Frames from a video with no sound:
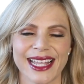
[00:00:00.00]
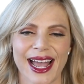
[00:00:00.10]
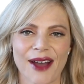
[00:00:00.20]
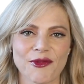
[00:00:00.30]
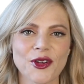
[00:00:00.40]

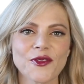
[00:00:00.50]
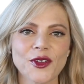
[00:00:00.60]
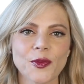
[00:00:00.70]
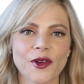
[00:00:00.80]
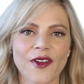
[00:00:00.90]

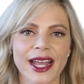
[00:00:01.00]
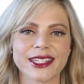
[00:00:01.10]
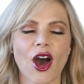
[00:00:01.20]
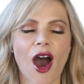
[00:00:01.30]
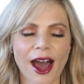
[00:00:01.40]
Roomvu
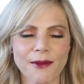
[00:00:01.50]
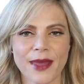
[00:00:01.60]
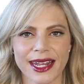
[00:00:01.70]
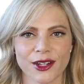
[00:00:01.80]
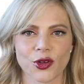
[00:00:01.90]
provides
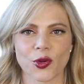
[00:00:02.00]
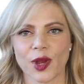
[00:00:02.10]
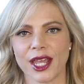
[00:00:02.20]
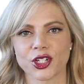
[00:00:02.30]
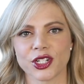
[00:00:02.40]
automated
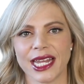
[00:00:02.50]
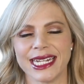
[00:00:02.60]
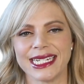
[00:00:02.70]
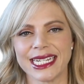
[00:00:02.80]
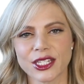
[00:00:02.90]
creation
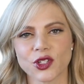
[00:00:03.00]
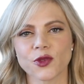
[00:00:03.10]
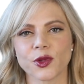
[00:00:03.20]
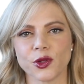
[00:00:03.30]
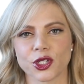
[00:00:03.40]
and
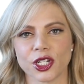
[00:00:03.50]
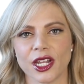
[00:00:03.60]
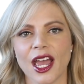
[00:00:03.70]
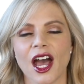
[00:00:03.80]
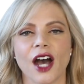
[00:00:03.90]

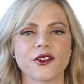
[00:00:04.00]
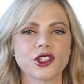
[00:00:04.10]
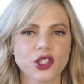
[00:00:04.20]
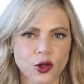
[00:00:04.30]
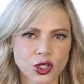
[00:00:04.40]
distribution of
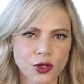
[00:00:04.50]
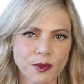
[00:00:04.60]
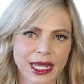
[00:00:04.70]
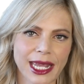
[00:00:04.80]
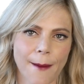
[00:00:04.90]
social
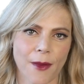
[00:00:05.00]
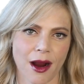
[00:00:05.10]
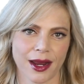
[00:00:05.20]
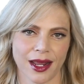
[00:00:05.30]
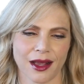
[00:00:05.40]
media
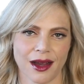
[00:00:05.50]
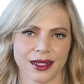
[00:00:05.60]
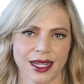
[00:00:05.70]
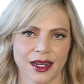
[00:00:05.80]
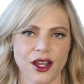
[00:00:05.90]
marketing
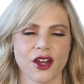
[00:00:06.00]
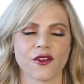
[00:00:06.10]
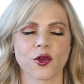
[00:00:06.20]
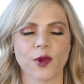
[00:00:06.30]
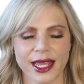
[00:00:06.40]
content
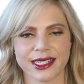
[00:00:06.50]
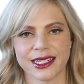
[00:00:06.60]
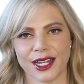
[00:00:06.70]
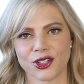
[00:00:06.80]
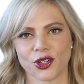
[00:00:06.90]
for
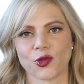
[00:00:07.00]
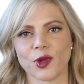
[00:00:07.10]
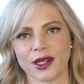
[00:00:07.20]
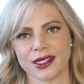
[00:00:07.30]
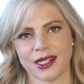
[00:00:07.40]
residential
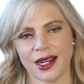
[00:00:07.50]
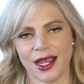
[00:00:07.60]
real estate